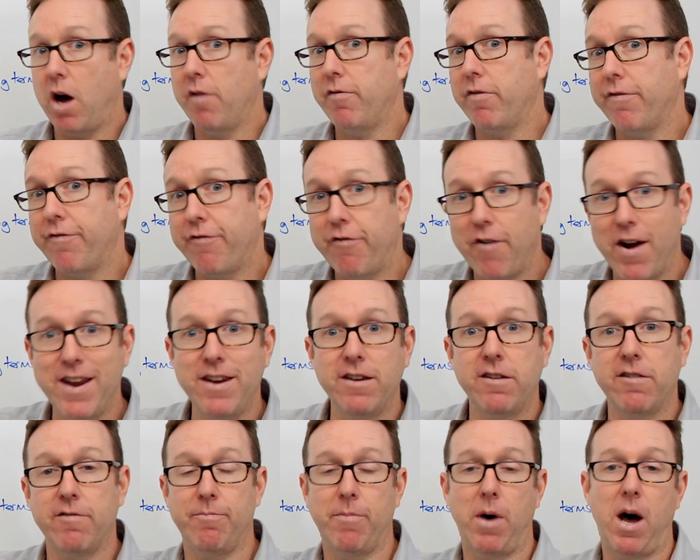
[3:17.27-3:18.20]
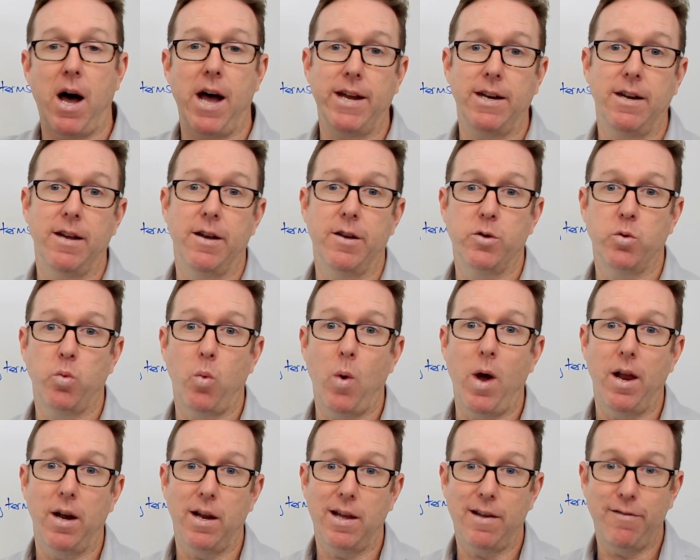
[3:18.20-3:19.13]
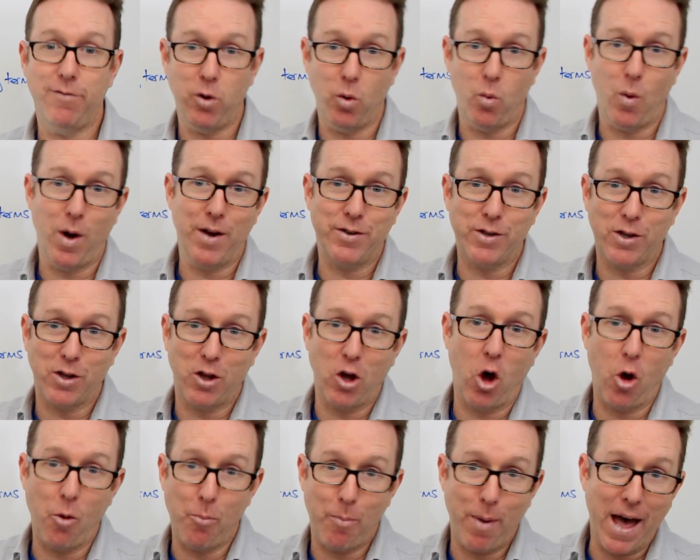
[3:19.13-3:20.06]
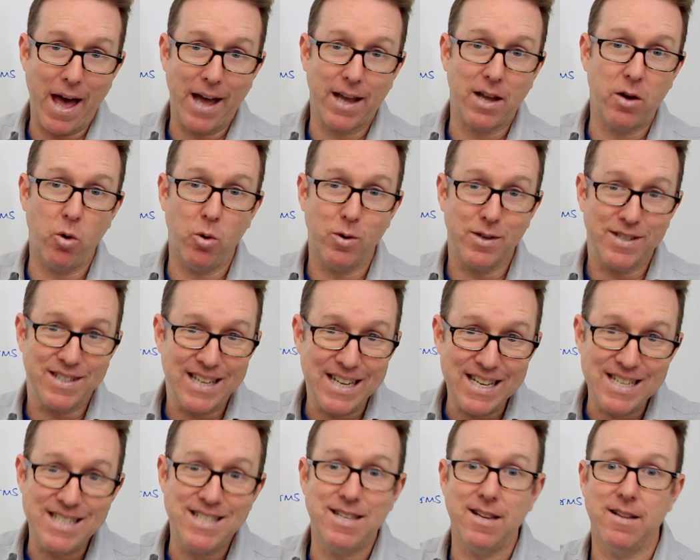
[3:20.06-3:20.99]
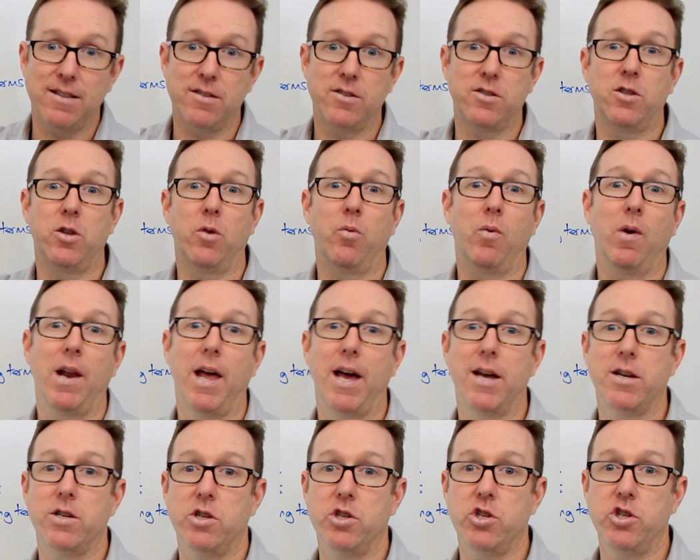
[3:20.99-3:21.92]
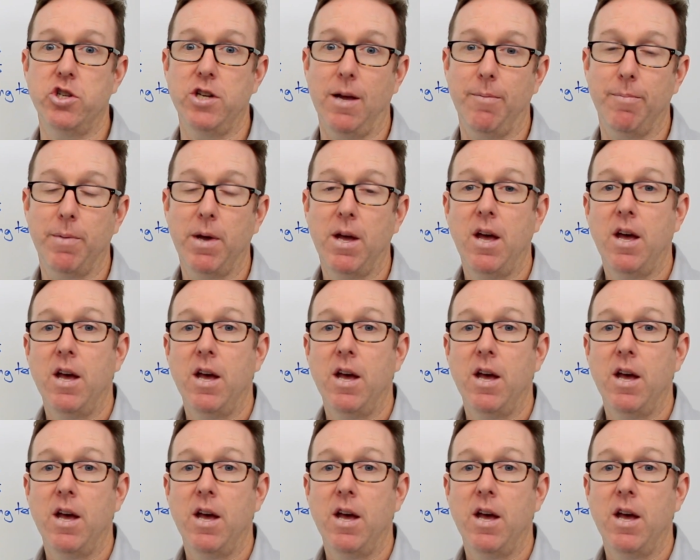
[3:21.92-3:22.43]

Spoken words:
of a friend of mine as well if you want to go back or distance the relationship.